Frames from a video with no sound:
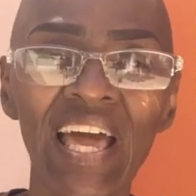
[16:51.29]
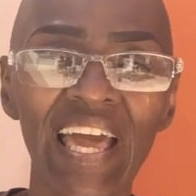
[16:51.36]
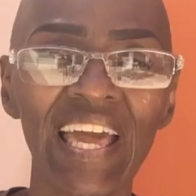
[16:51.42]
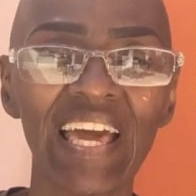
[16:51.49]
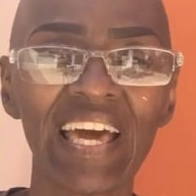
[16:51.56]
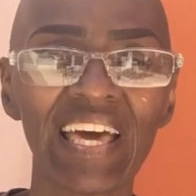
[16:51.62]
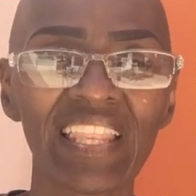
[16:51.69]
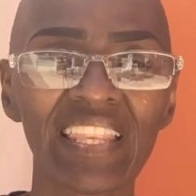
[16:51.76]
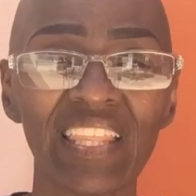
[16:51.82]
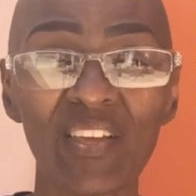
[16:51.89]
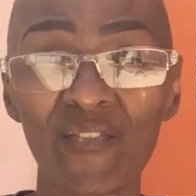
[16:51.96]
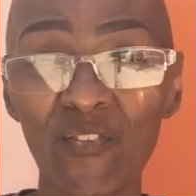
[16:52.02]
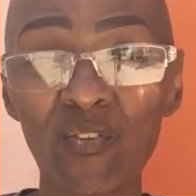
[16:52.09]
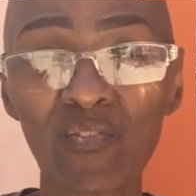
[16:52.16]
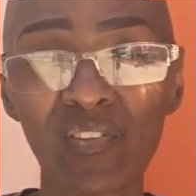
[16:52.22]
and
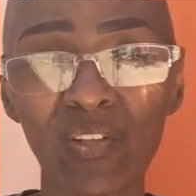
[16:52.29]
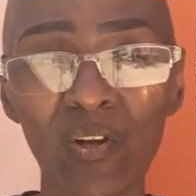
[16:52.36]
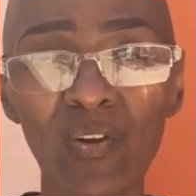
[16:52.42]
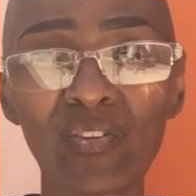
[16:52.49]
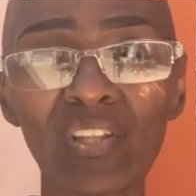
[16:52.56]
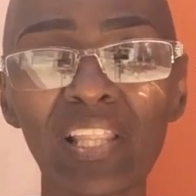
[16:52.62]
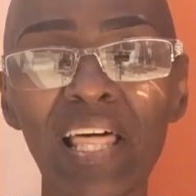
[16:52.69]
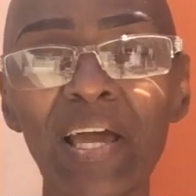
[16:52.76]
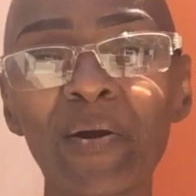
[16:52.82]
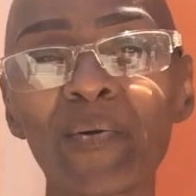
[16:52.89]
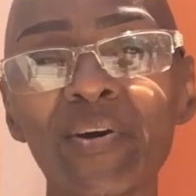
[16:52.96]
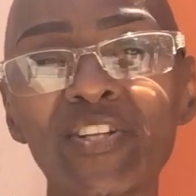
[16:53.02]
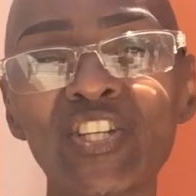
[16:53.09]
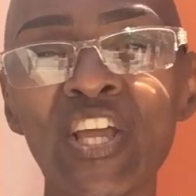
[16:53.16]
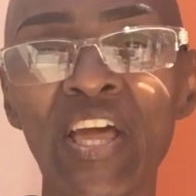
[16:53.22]
if you've learned the
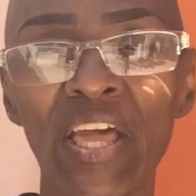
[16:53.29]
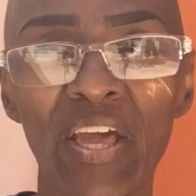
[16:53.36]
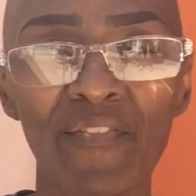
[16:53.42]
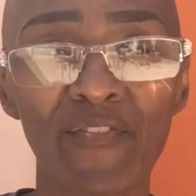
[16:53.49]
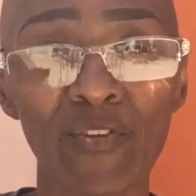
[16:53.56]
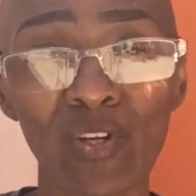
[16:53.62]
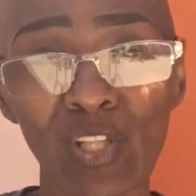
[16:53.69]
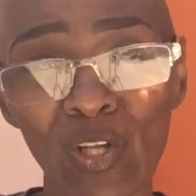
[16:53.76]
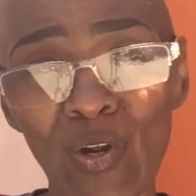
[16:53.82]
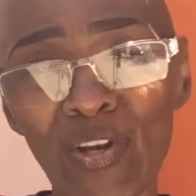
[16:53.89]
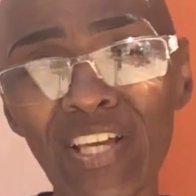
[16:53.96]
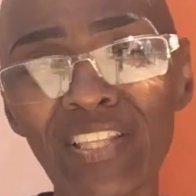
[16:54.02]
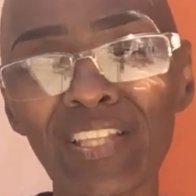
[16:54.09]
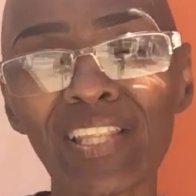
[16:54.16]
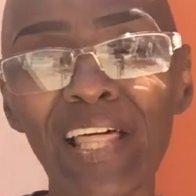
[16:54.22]
language, if you're
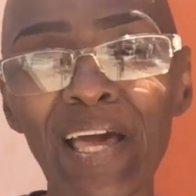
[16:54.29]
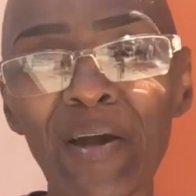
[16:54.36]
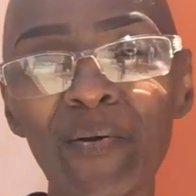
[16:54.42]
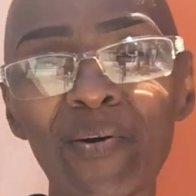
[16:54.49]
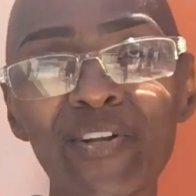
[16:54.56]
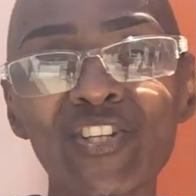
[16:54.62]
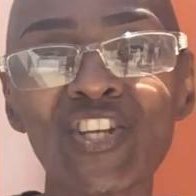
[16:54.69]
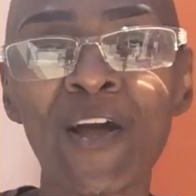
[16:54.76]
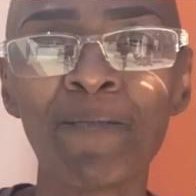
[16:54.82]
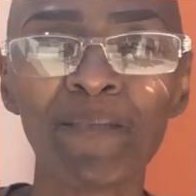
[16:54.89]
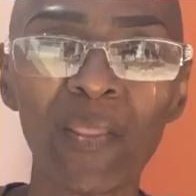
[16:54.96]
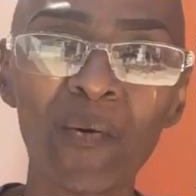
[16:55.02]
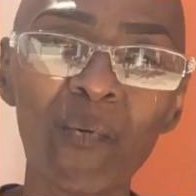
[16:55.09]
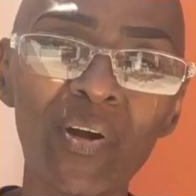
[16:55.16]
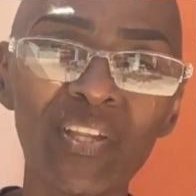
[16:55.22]
learning the language,
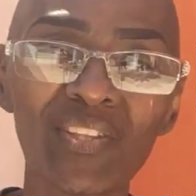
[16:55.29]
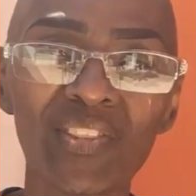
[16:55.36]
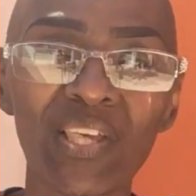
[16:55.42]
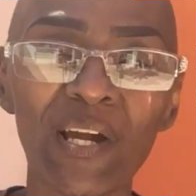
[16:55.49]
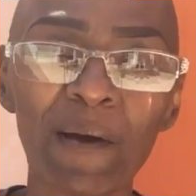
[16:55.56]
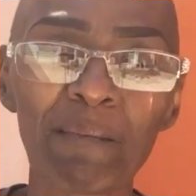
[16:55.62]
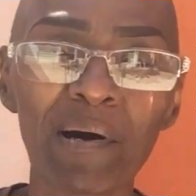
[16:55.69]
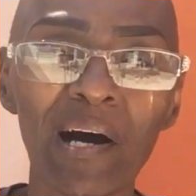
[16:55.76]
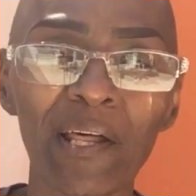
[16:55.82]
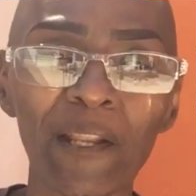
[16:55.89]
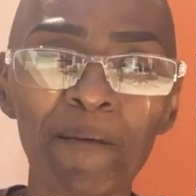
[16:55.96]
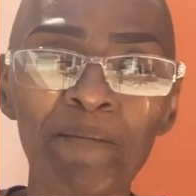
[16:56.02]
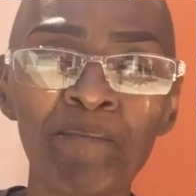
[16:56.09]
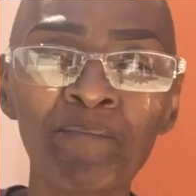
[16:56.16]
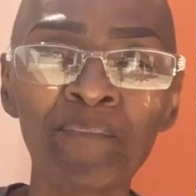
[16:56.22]
and what you think about
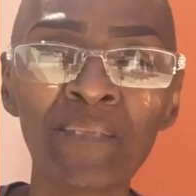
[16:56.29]
it.